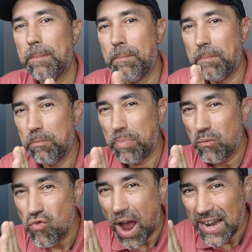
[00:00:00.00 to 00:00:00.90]
uh,
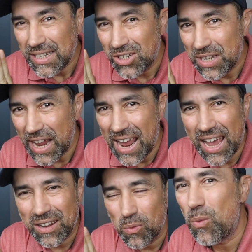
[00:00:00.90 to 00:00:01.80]
right to the
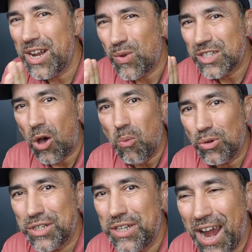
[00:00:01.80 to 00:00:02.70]
end. When it was
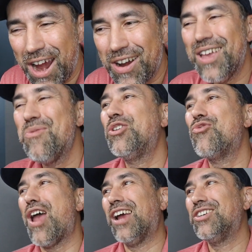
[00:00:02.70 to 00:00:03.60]
almost there, it would
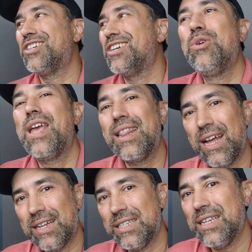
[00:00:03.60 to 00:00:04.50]
crash. I would get
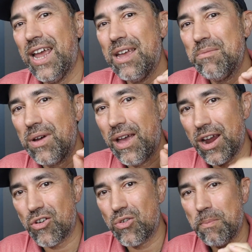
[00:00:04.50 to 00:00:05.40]
that same
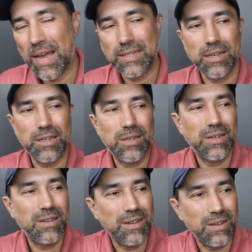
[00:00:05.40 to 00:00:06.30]
error message.
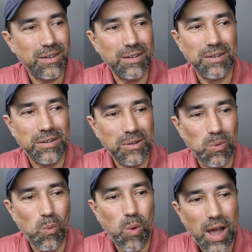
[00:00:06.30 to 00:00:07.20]
Ah,
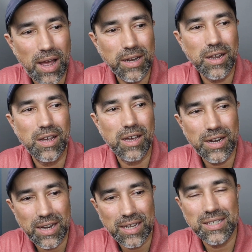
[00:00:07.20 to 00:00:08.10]
what
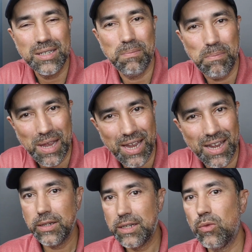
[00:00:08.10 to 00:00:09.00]
could this be?
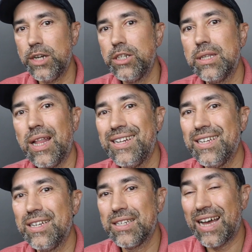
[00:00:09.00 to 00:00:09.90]
In situations like
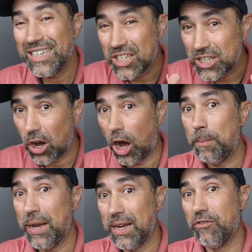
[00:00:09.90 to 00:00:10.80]
this, I
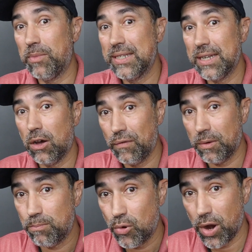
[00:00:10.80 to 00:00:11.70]
stop and give myself a
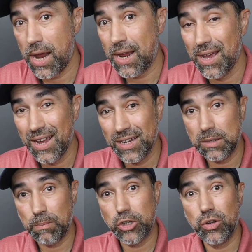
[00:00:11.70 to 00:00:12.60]
break,
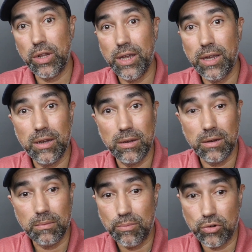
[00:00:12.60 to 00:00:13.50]
especially
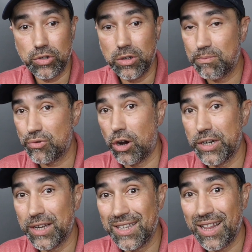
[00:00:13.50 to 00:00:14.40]
in personal
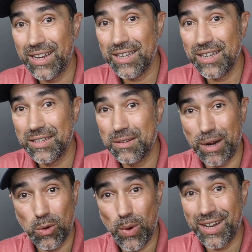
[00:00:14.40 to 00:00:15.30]
projects like this.
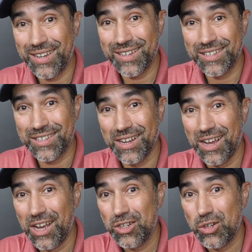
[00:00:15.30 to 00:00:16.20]
By the way, this
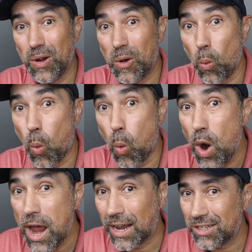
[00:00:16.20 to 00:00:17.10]
took
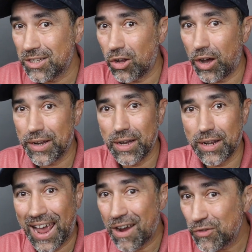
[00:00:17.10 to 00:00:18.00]
weeks, not
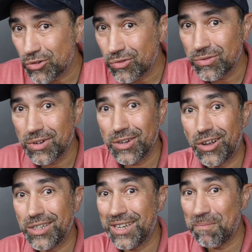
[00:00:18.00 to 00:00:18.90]
an afternoon,
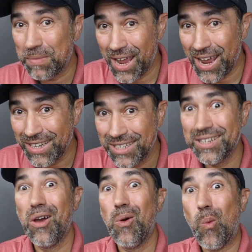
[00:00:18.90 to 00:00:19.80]
not some
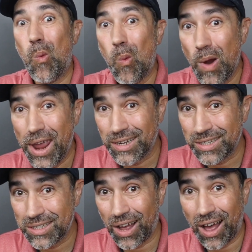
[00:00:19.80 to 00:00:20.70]
days,
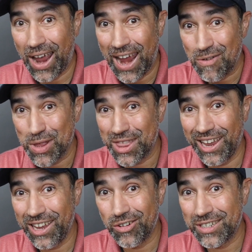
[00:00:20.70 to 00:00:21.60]
weeks.
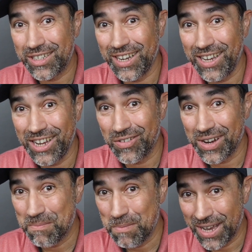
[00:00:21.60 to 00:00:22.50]
Everything you're seeing here
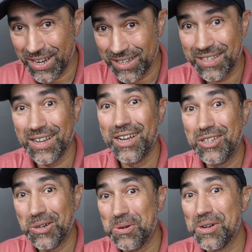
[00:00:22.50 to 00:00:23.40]
in minutes
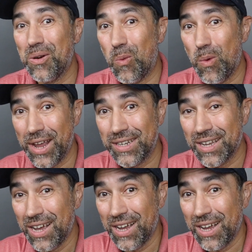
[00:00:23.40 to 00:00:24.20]
took weeks.